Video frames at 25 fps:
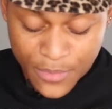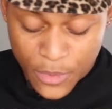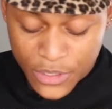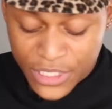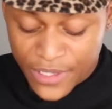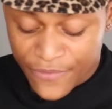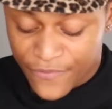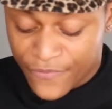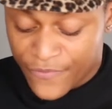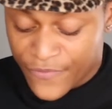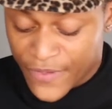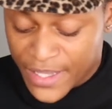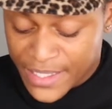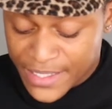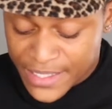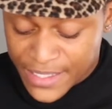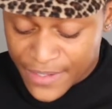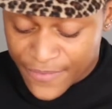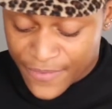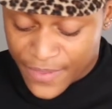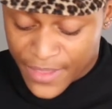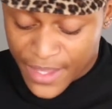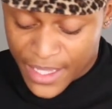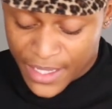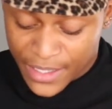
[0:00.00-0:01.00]
the most
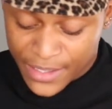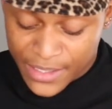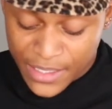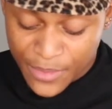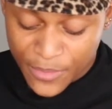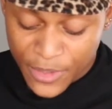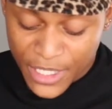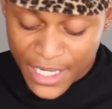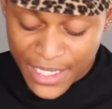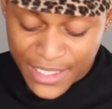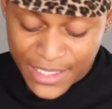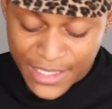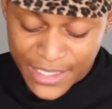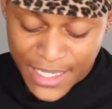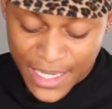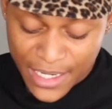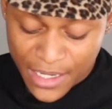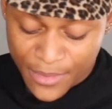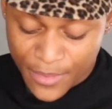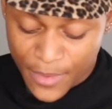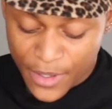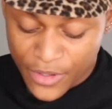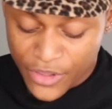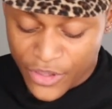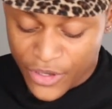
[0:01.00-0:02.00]
offensive thing someone has said
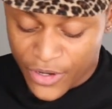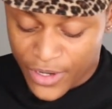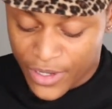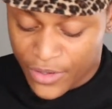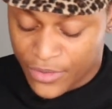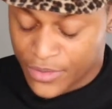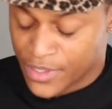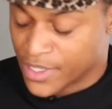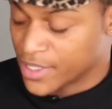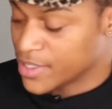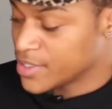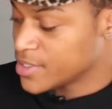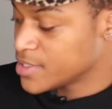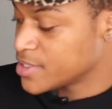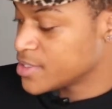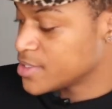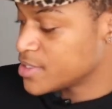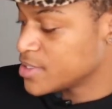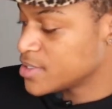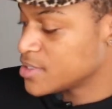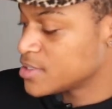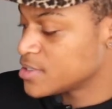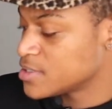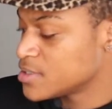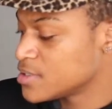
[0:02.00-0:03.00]
about your illness?
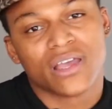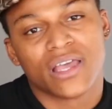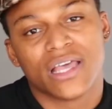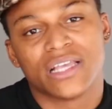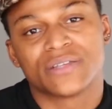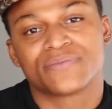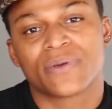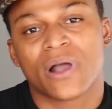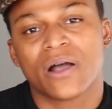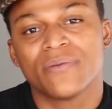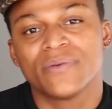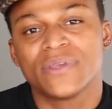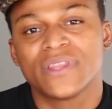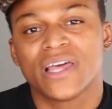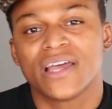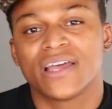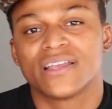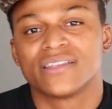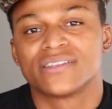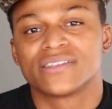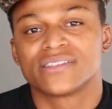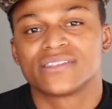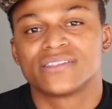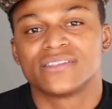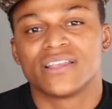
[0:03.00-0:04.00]
It's probably that it
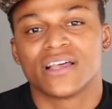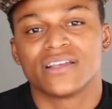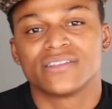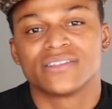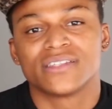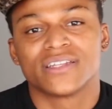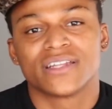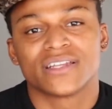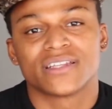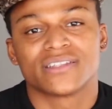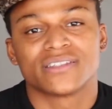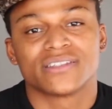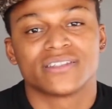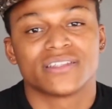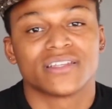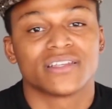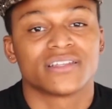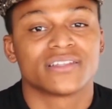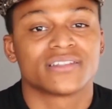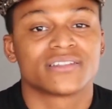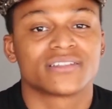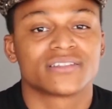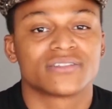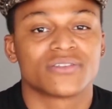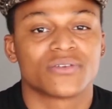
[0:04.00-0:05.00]
just doesn't
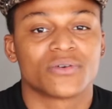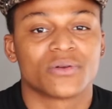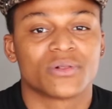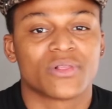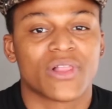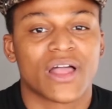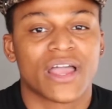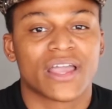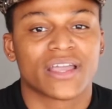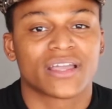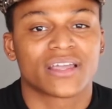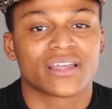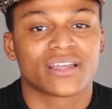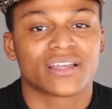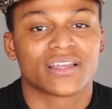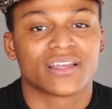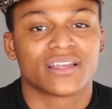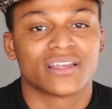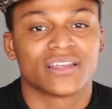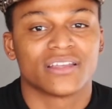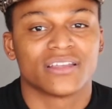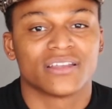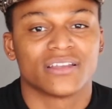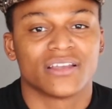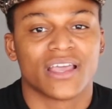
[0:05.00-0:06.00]
exist, or like
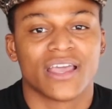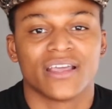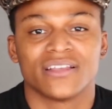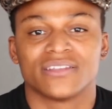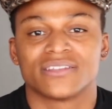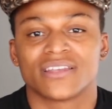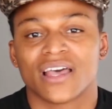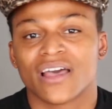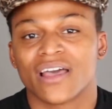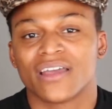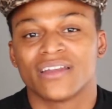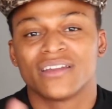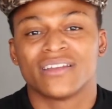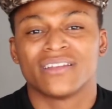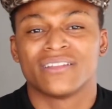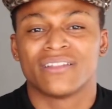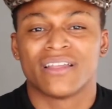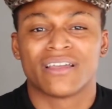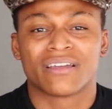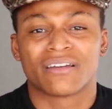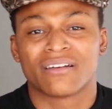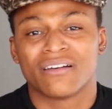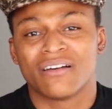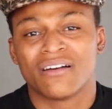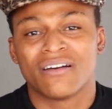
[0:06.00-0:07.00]
anxiety,
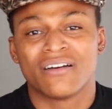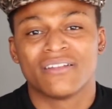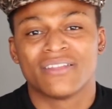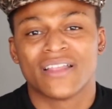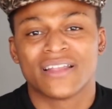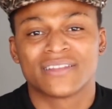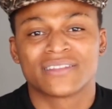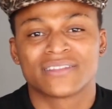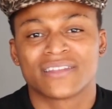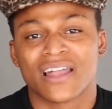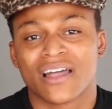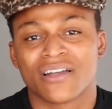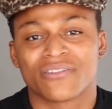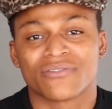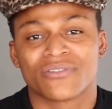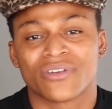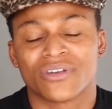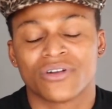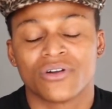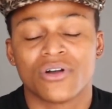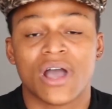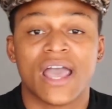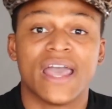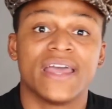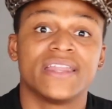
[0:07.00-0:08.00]
like, oh, that's not
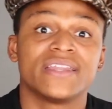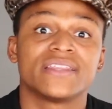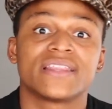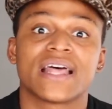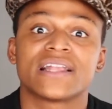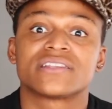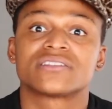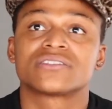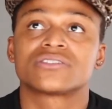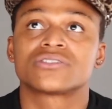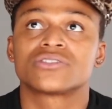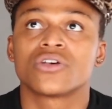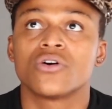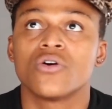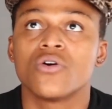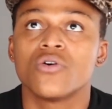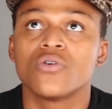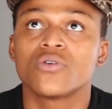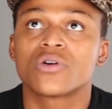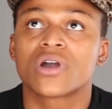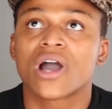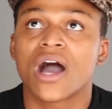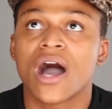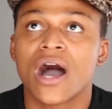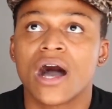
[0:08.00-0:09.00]
real. And that's
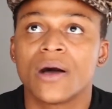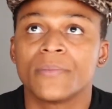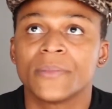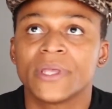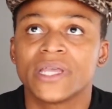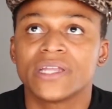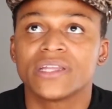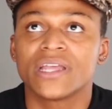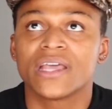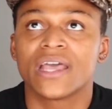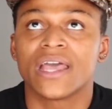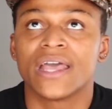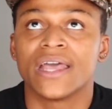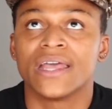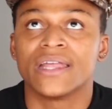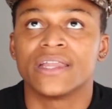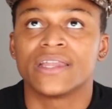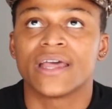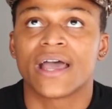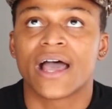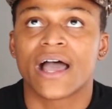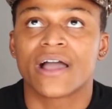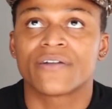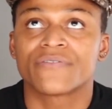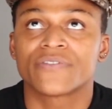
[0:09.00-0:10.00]
so common
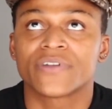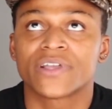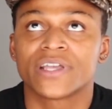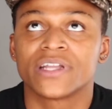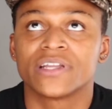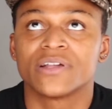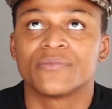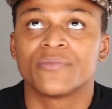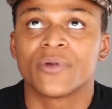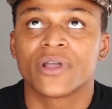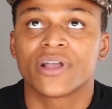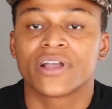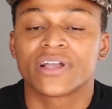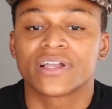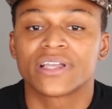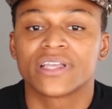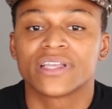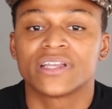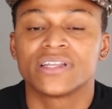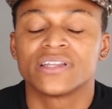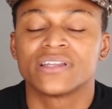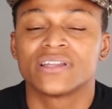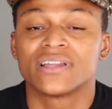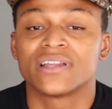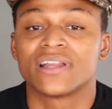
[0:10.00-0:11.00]
in African
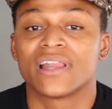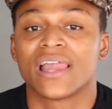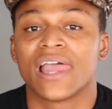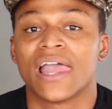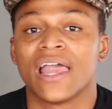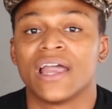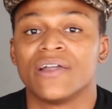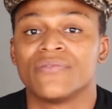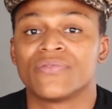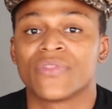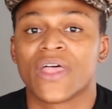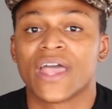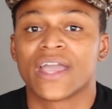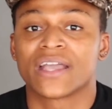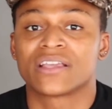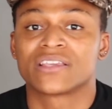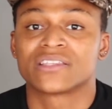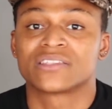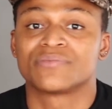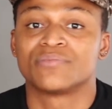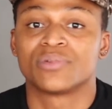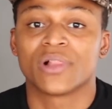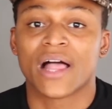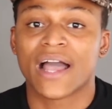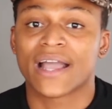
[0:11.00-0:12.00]
American and like
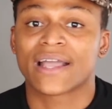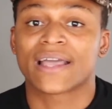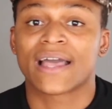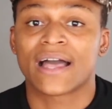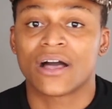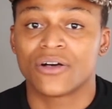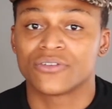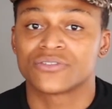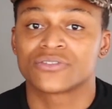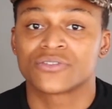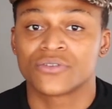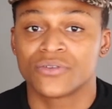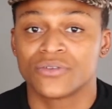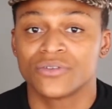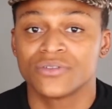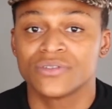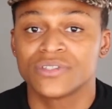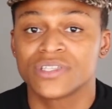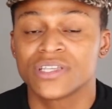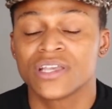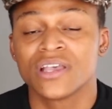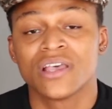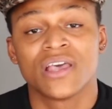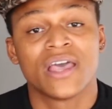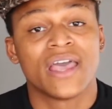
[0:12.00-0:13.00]
just black
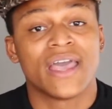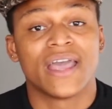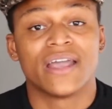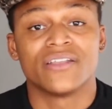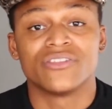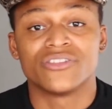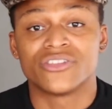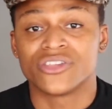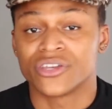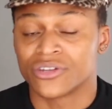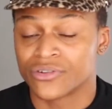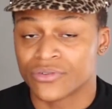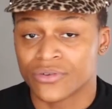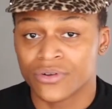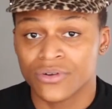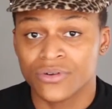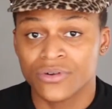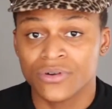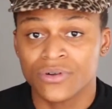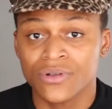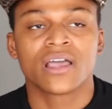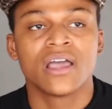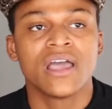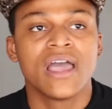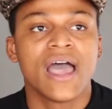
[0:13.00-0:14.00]
households in
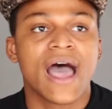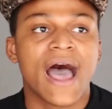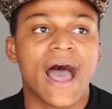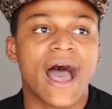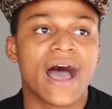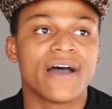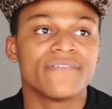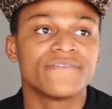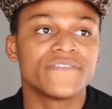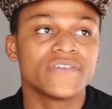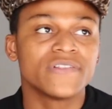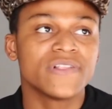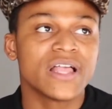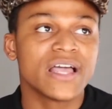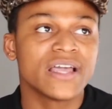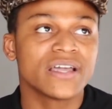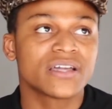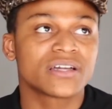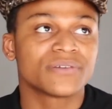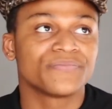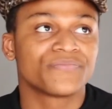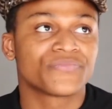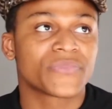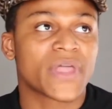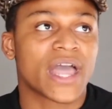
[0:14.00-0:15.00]
general. I feel
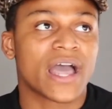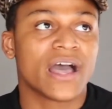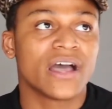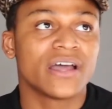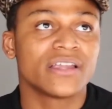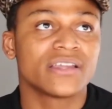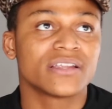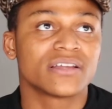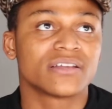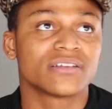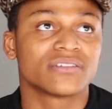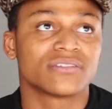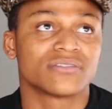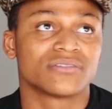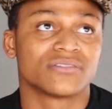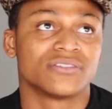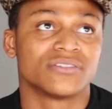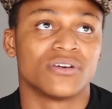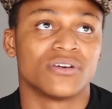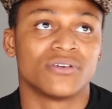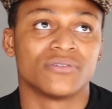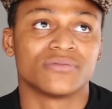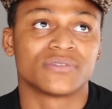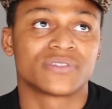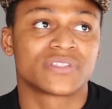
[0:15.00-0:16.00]
like had,
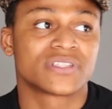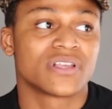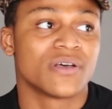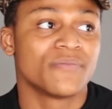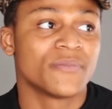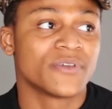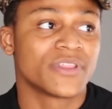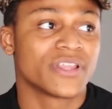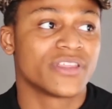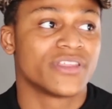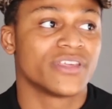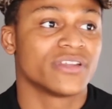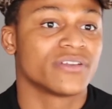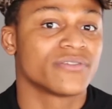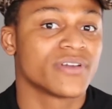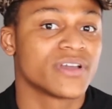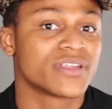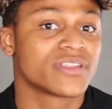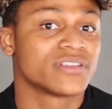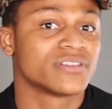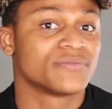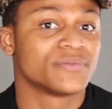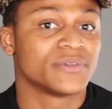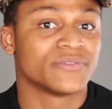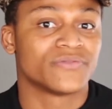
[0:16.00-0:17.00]
some of the
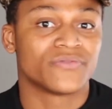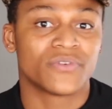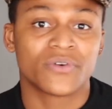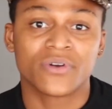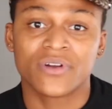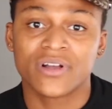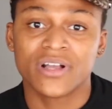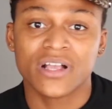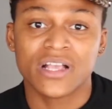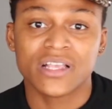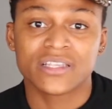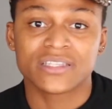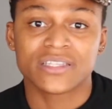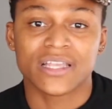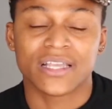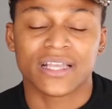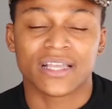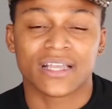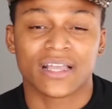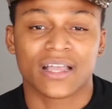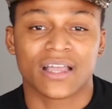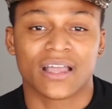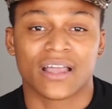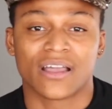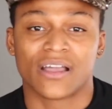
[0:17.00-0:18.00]
generations before us, like
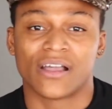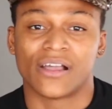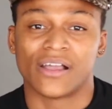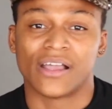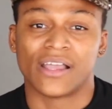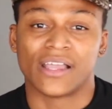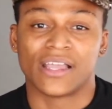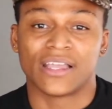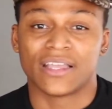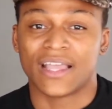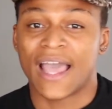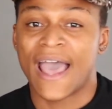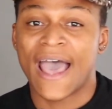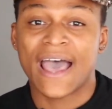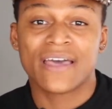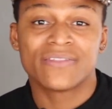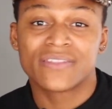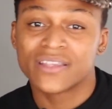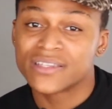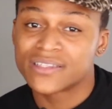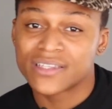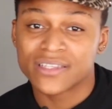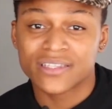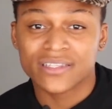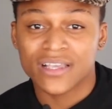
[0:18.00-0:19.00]
had
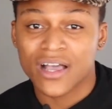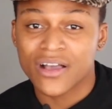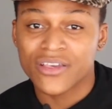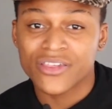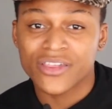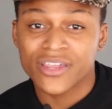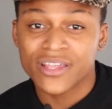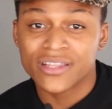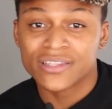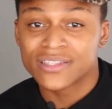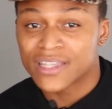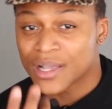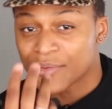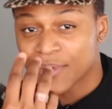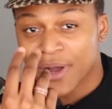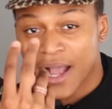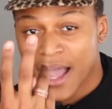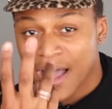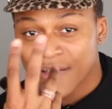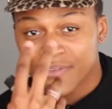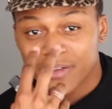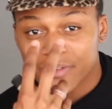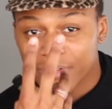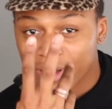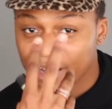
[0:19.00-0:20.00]
these discussions that we're
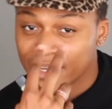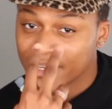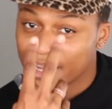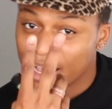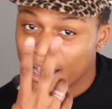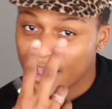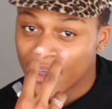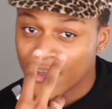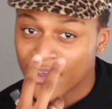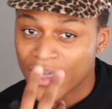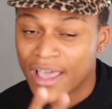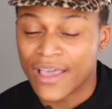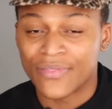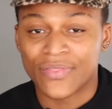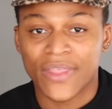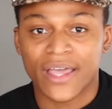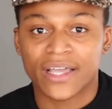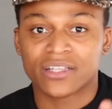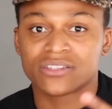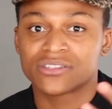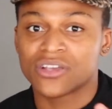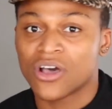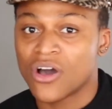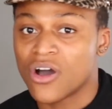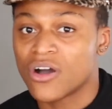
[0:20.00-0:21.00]
having right now and
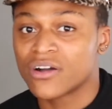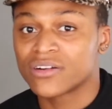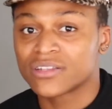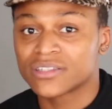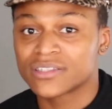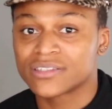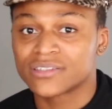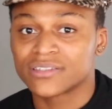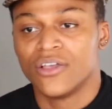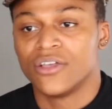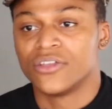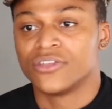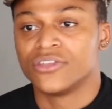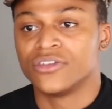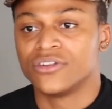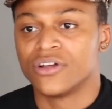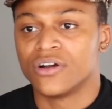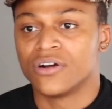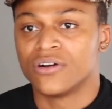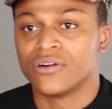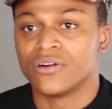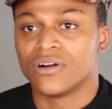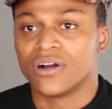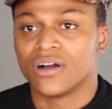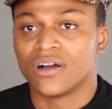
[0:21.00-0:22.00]
like talked, a
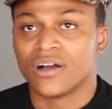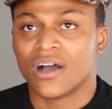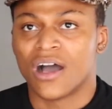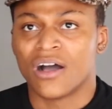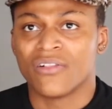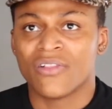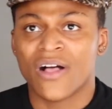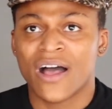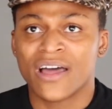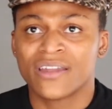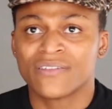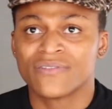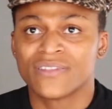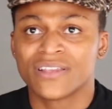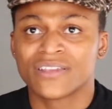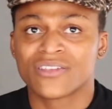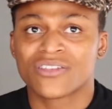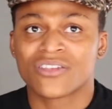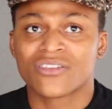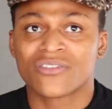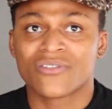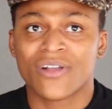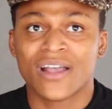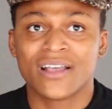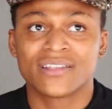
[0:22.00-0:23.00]
lot of the
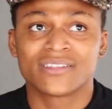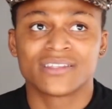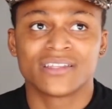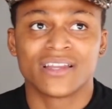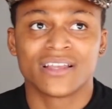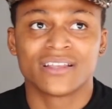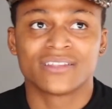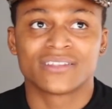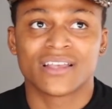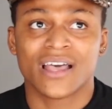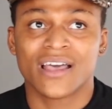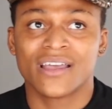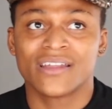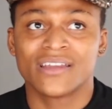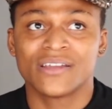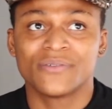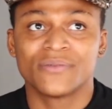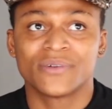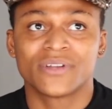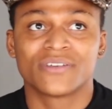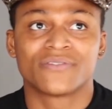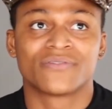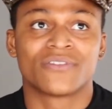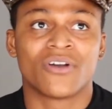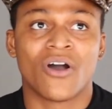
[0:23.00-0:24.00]
stress and anxiety
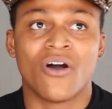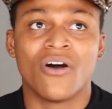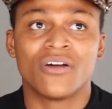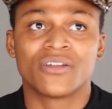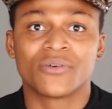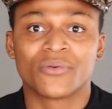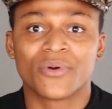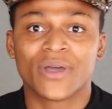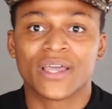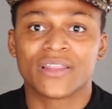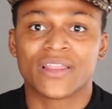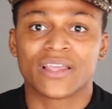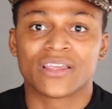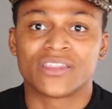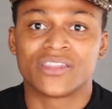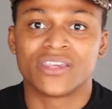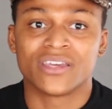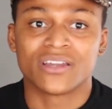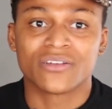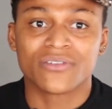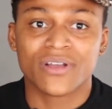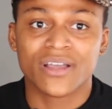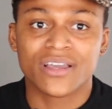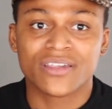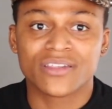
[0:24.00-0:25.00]
would have gone away like
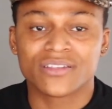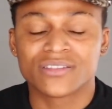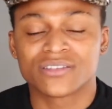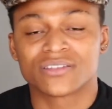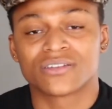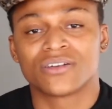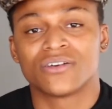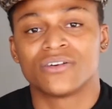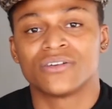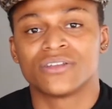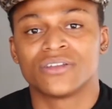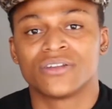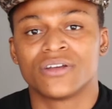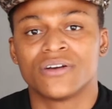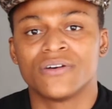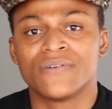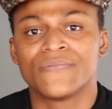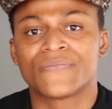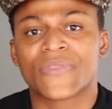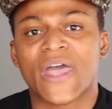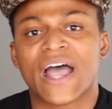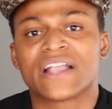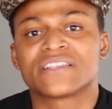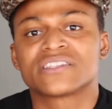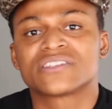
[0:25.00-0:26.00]
generations ago,
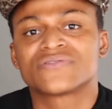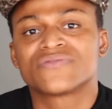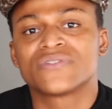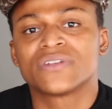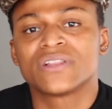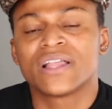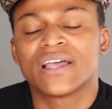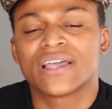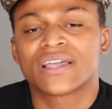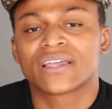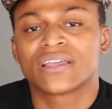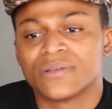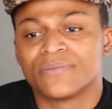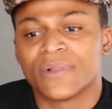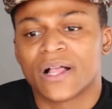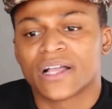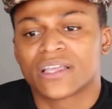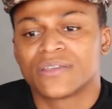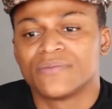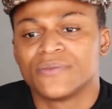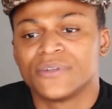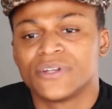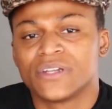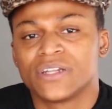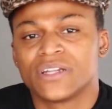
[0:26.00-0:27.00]
I just feel like in the black
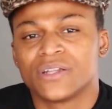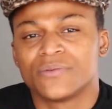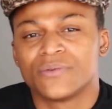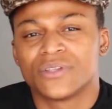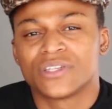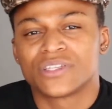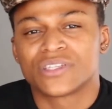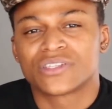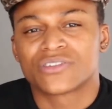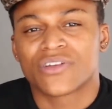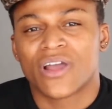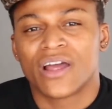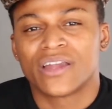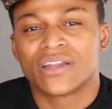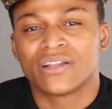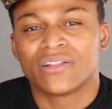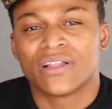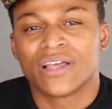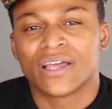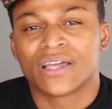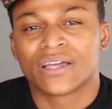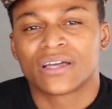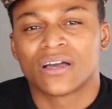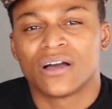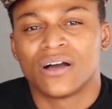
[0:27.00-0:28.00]
community, we just try to
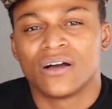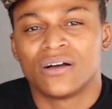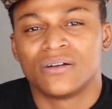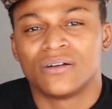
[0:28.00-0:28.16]
like,